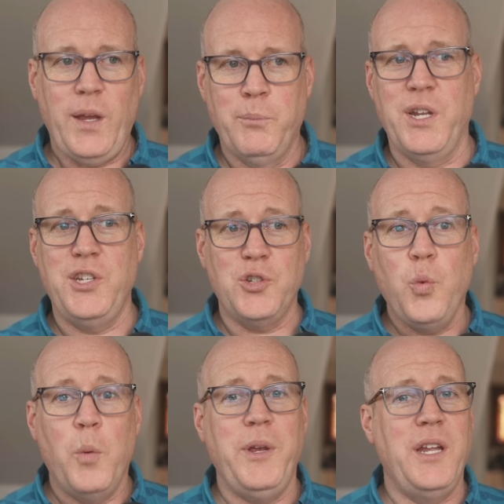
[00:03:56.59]
but it just
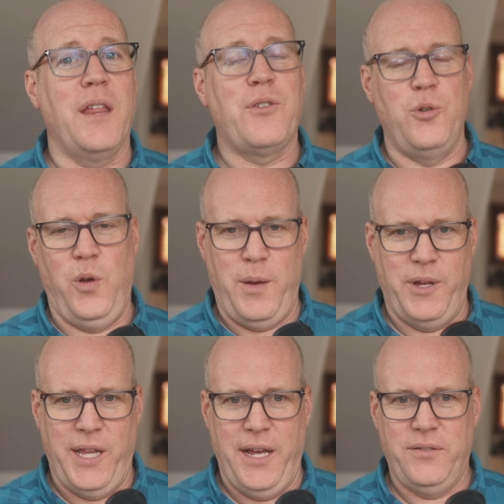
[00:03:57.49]
won't be done through
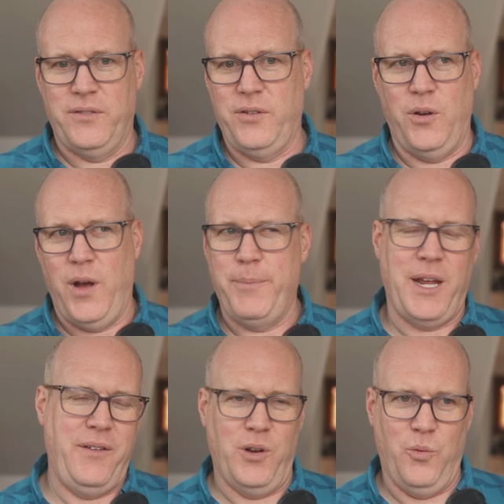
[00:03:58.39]
MLS. So I'm
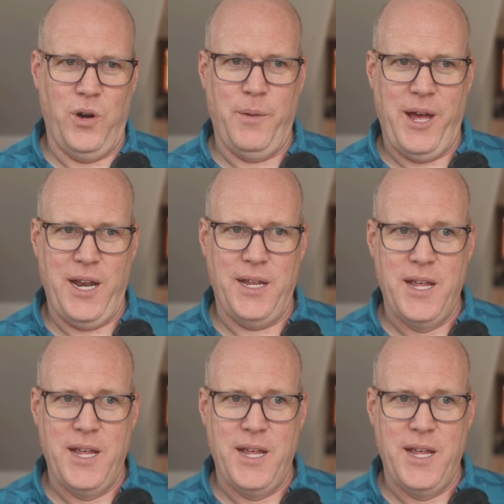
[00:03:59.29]
not even going to worry about it.